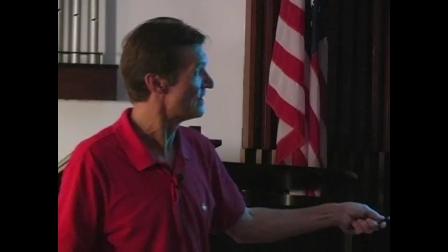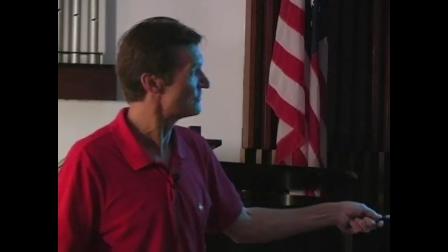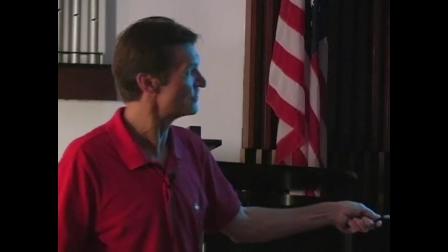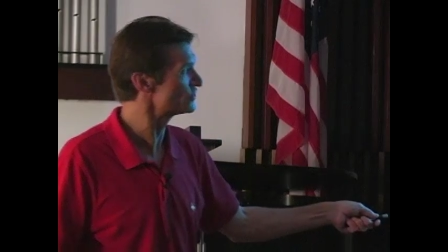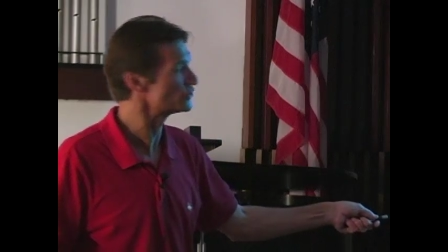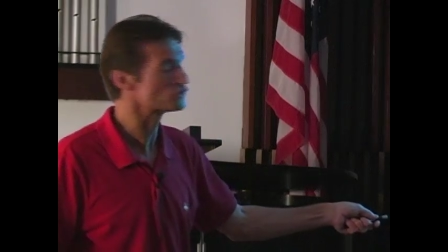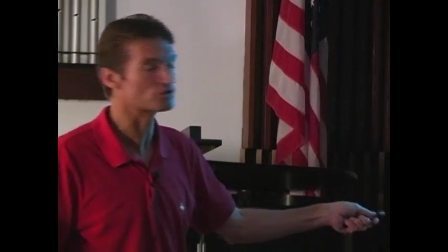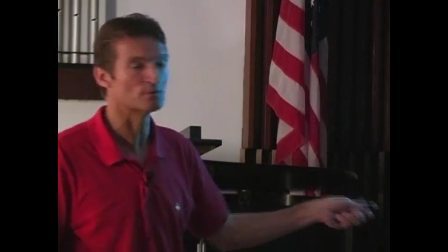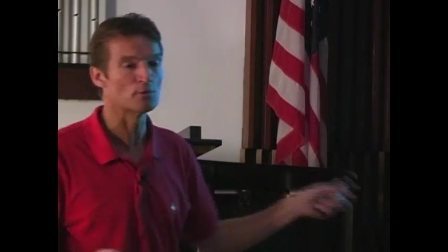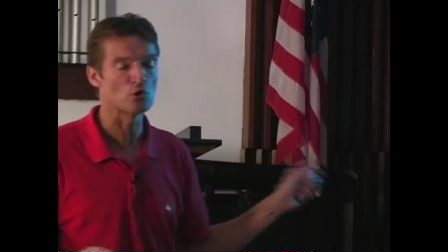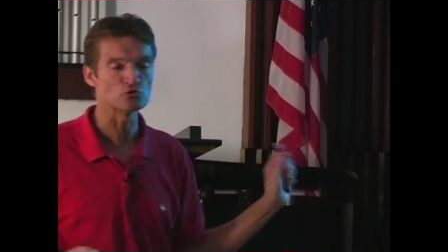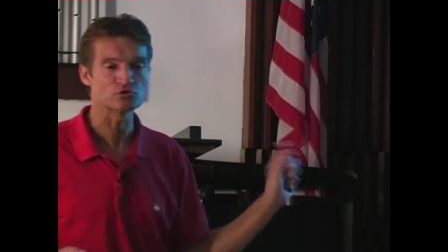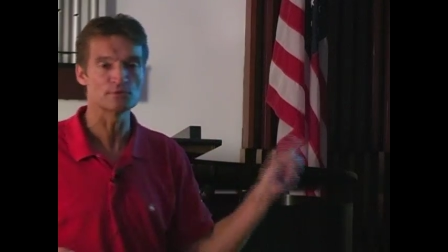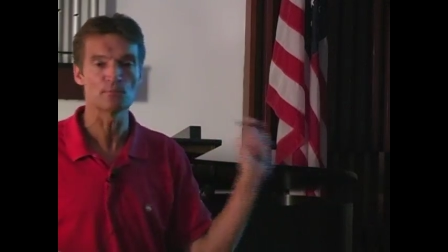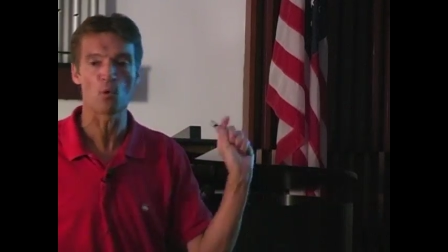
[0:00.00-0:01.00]
This is the
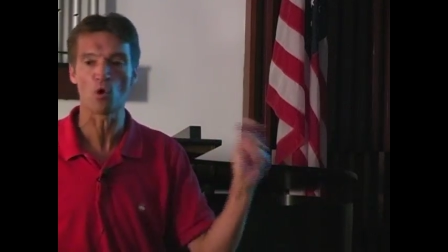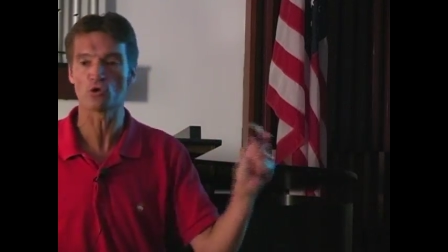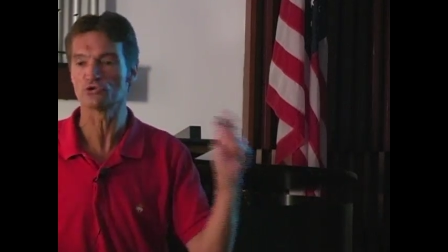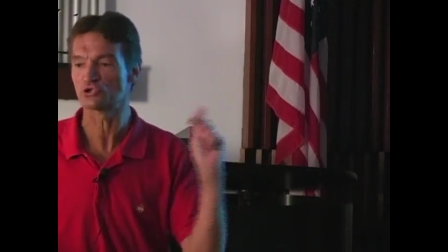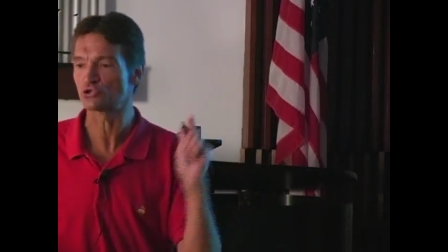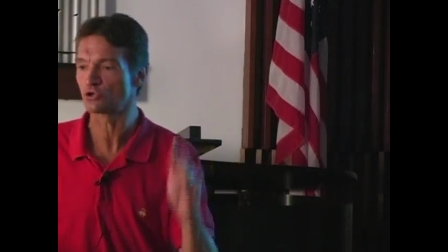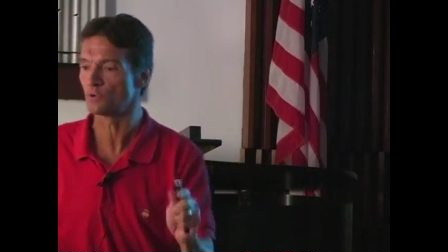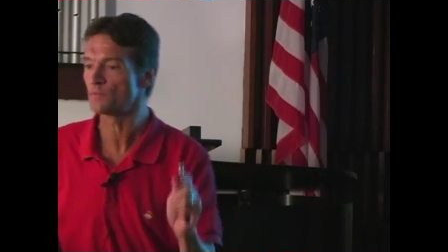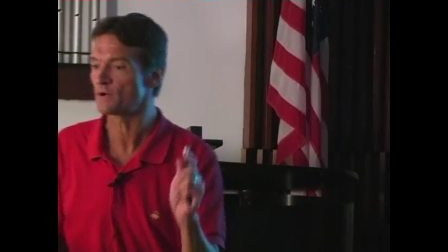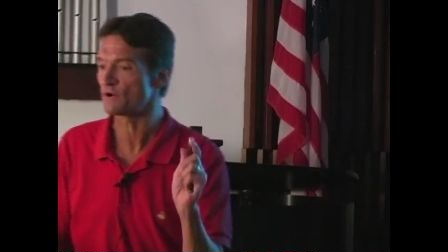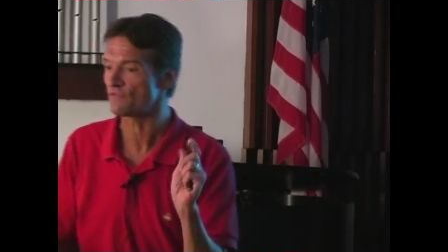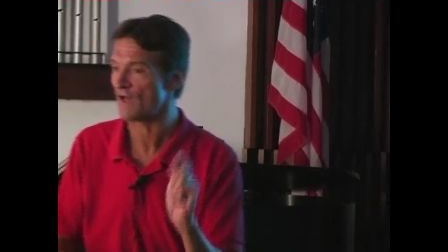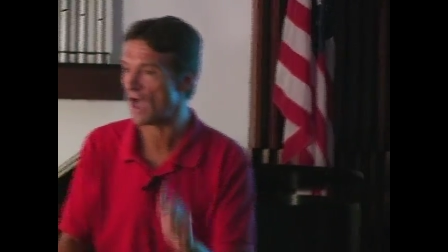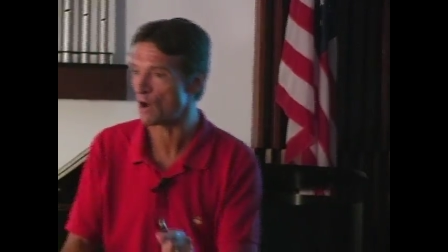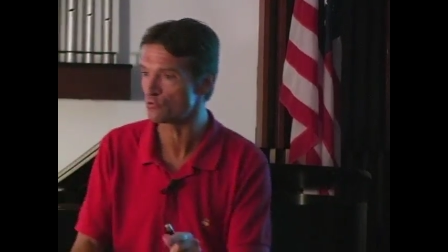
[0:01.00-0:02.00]
most important determinant
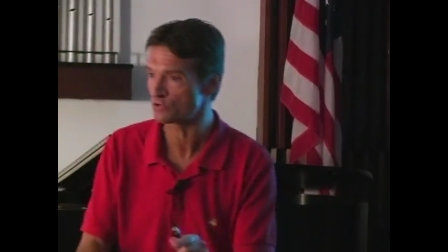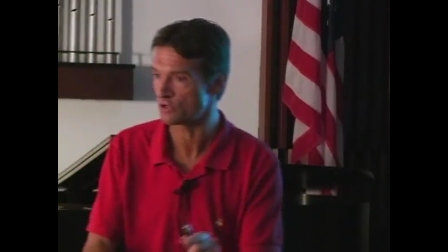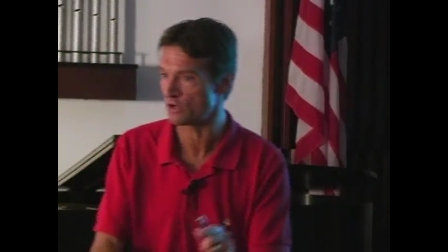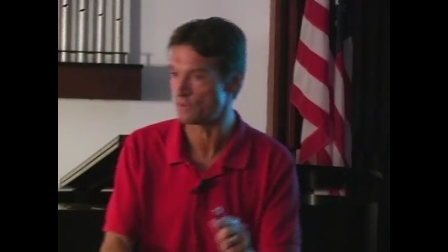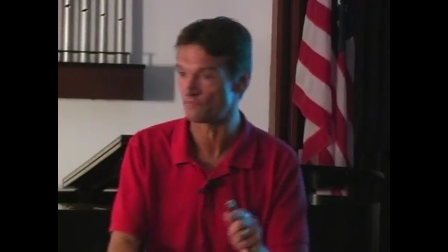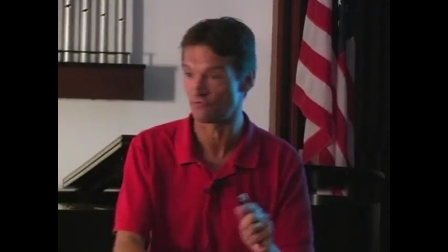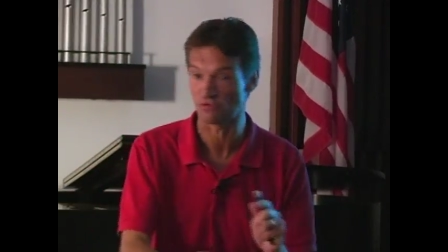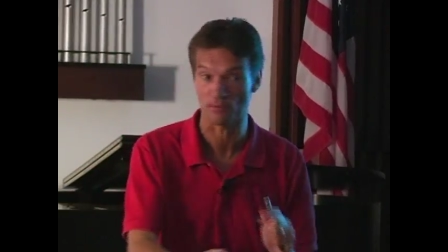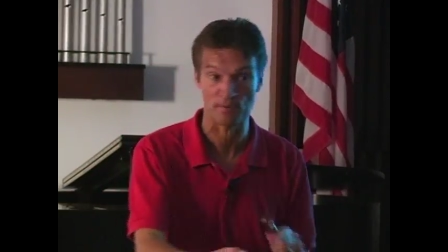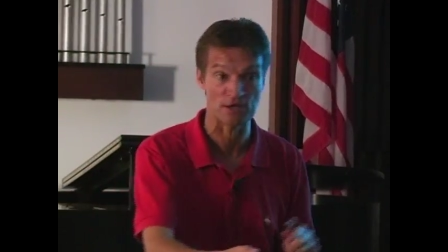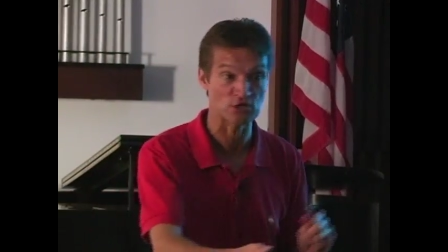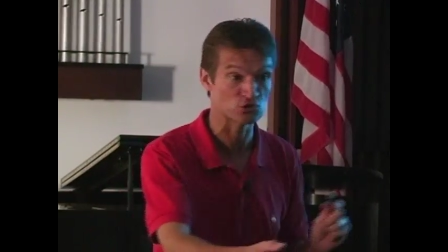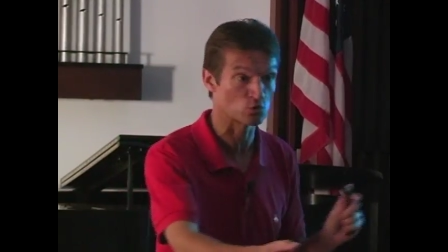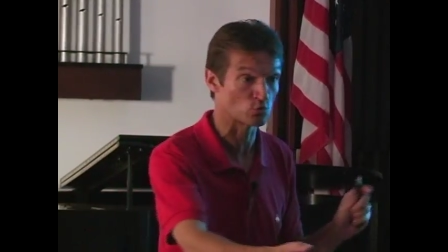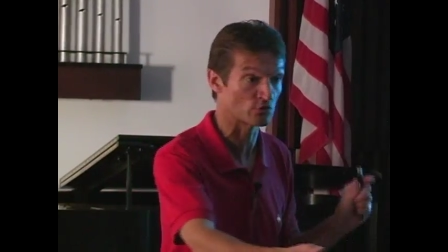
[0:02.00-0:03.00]
of outcome for the
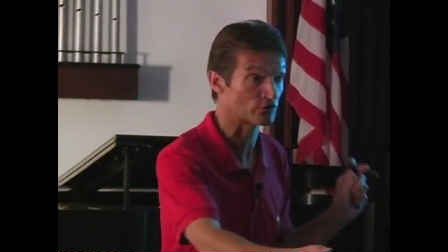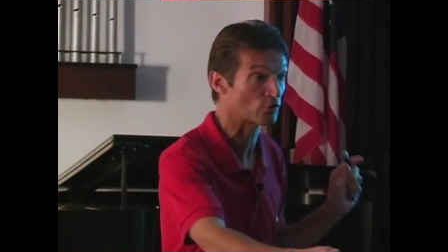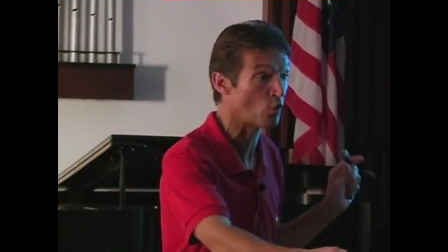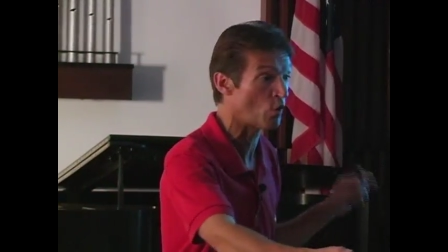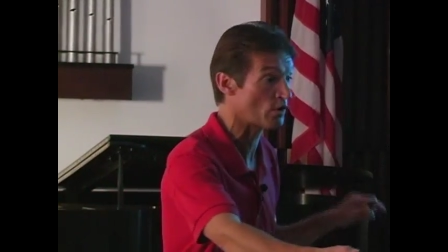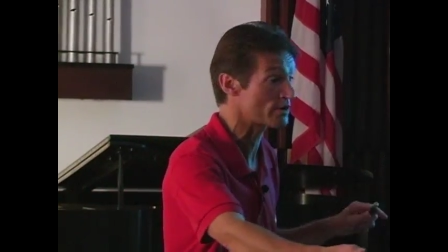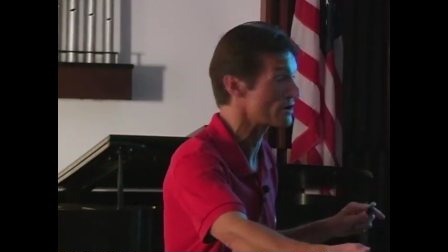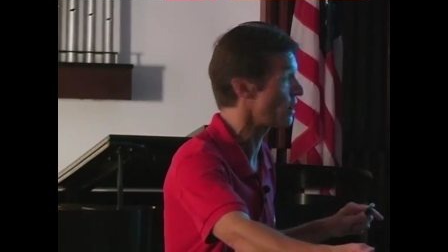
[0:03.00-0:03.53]
patient with coronary